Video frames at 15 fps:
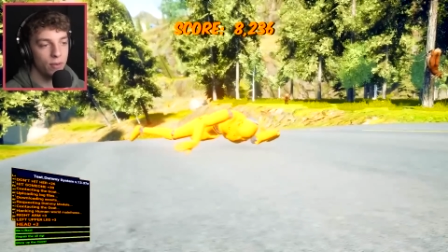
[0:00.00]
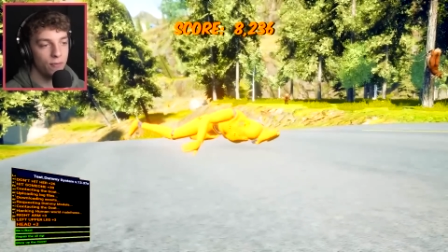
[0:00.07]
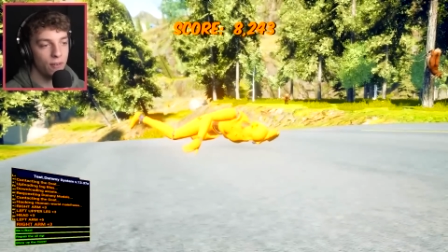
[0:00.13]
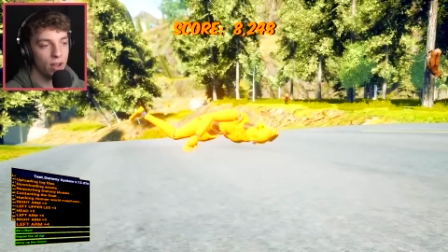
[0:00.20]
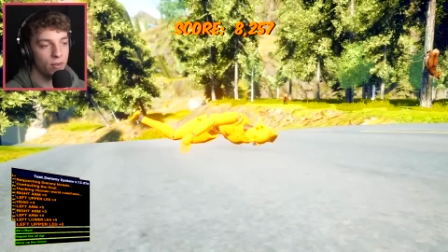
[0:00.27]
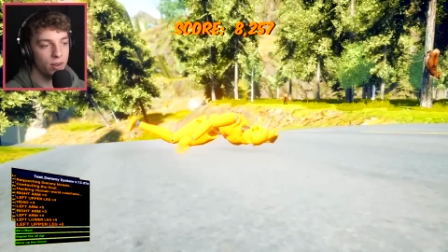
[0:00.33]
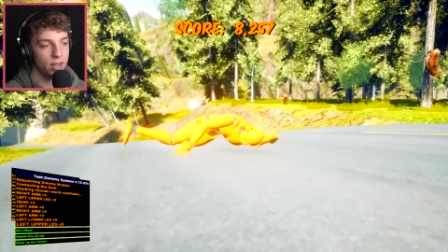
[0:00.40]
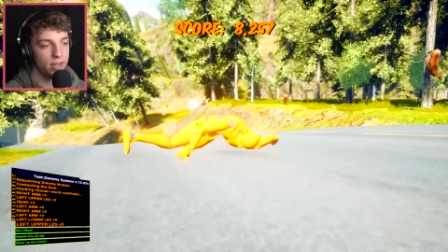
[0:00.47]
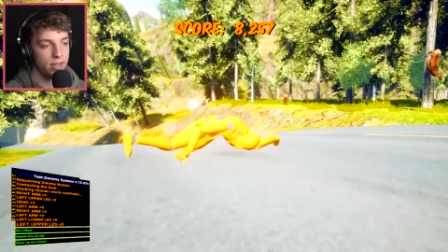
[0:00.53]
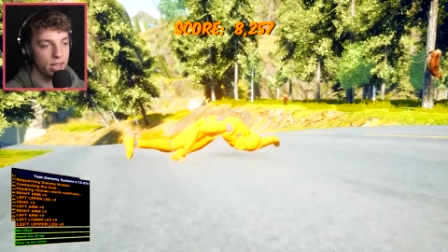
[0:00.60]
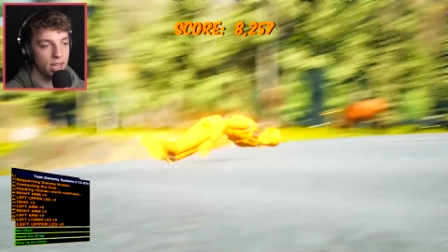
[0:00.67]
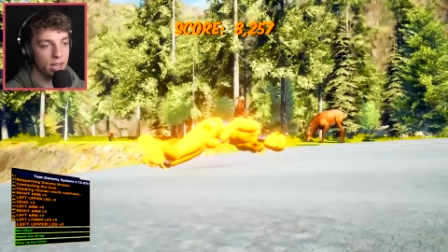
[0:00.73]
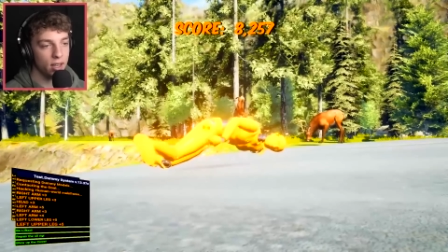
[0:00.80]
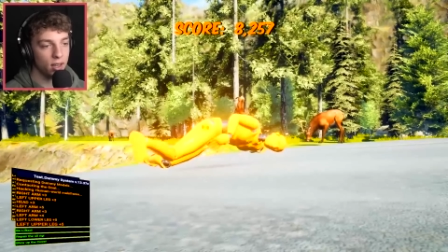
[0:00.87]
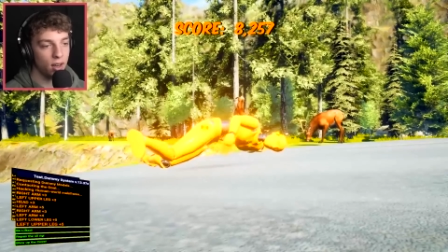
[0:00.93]
We found a
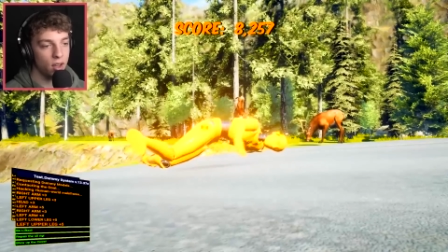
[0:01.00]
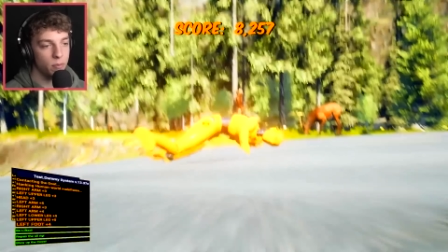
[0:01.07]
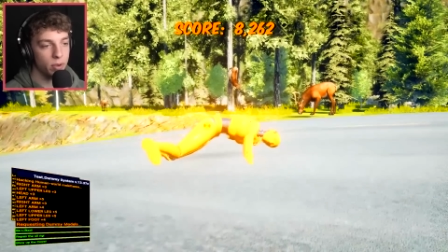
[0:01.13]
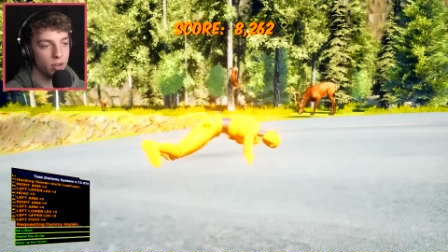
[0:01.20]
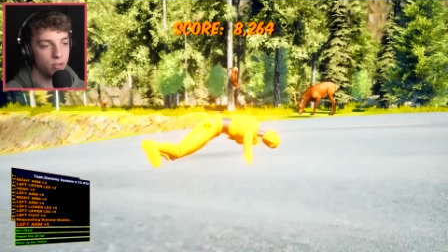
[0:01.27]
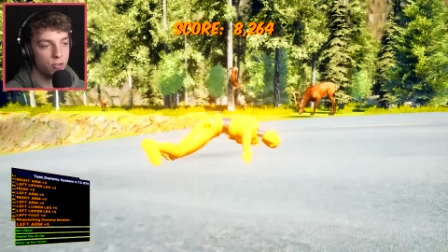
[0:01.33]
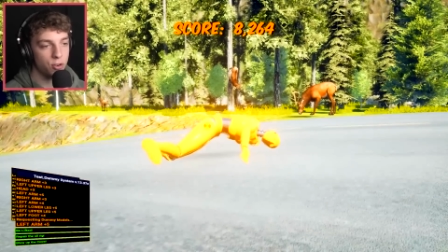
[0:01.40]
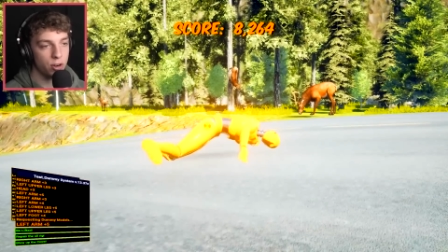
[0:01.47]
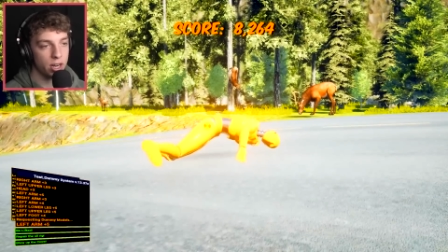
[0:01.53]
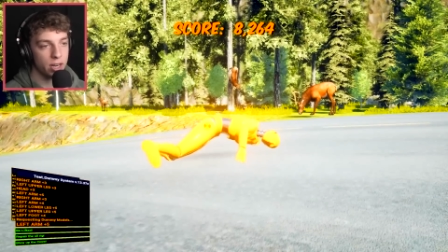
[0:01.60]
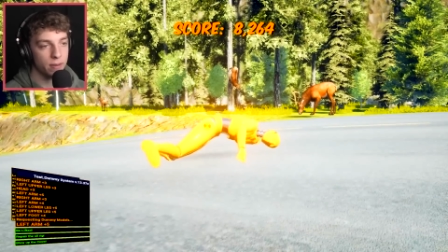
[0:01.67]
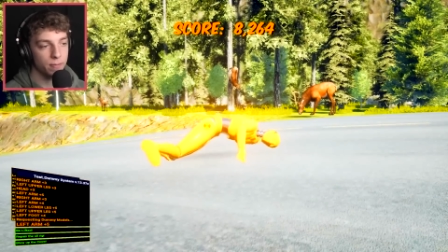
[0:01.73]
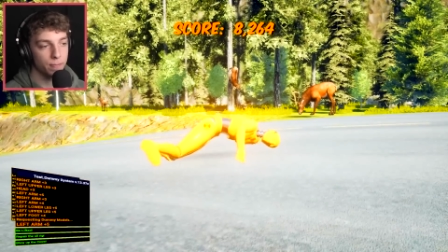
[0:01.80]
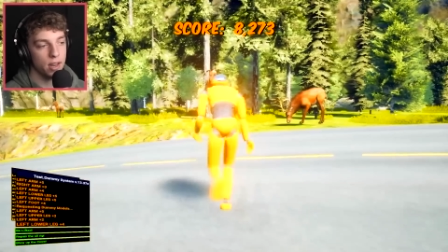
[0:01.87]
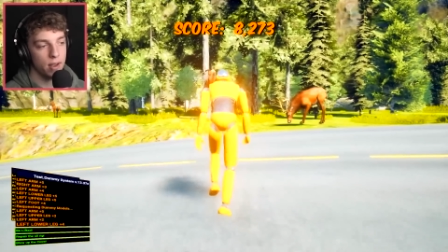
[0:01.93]
deer climbing a tree.
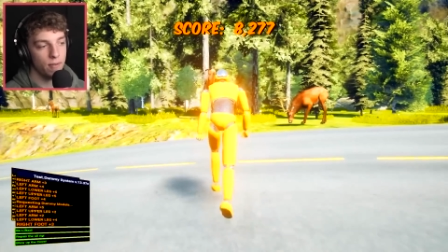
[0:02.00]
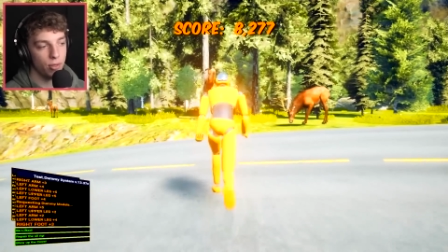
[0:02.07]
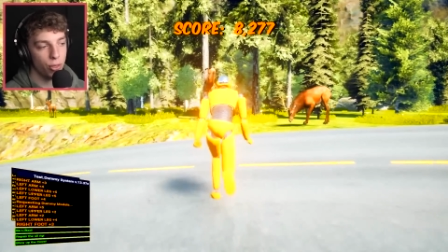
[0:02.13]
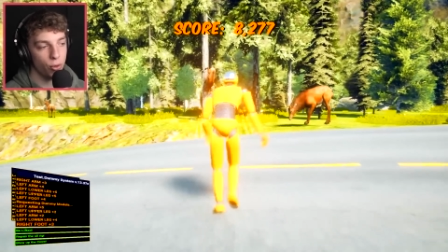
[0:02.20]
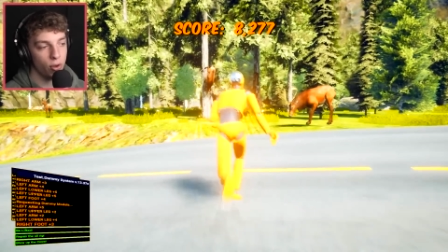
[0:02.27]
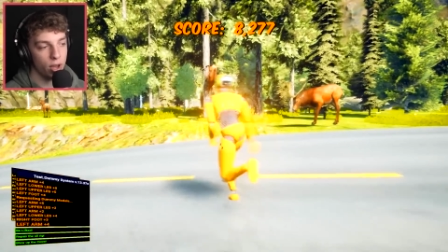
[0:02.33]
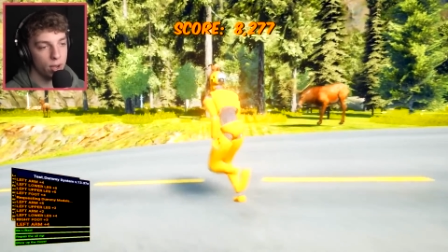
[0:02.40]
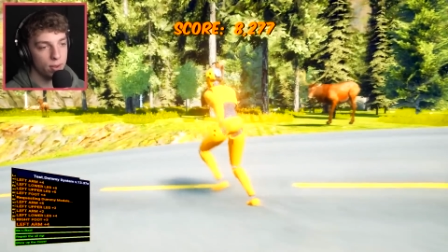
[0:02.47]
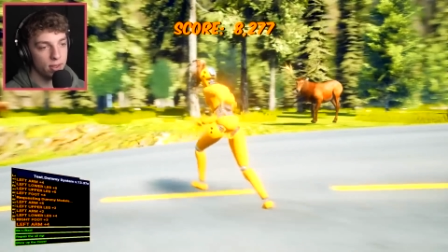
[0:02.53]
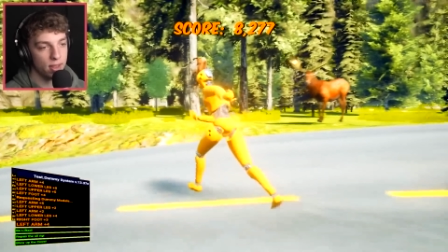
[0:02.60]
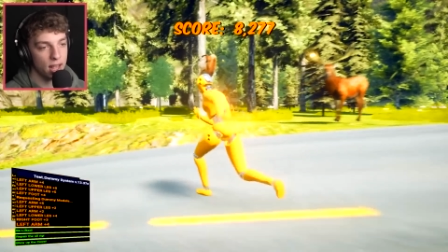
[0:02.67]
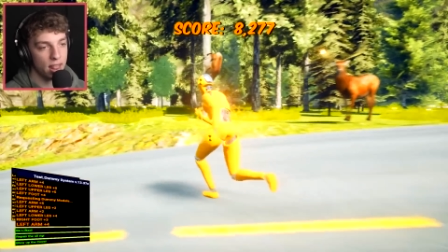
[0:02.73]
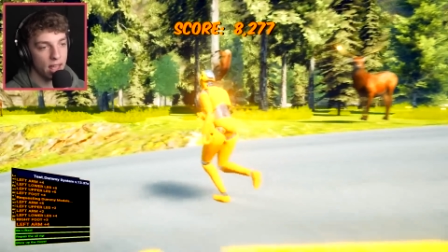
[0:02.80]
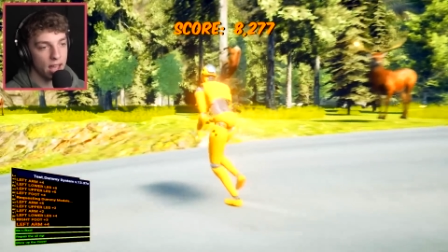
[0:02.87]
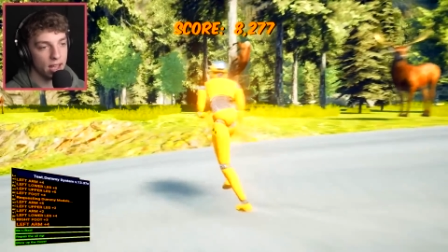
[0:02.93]
Never thought I would
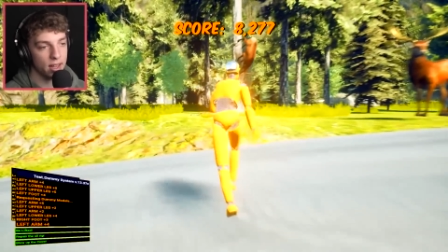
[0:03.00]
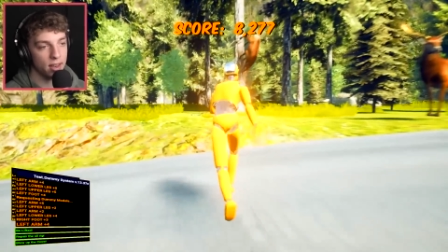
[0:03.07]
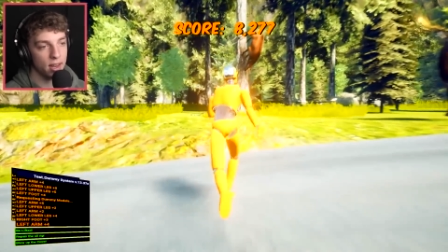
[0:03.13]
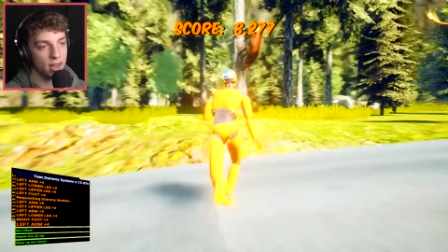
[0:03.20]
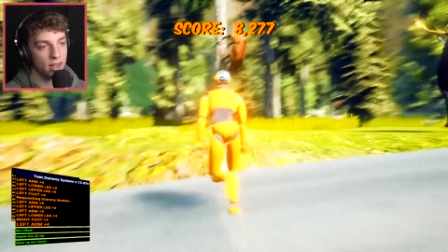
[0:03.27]
say that in,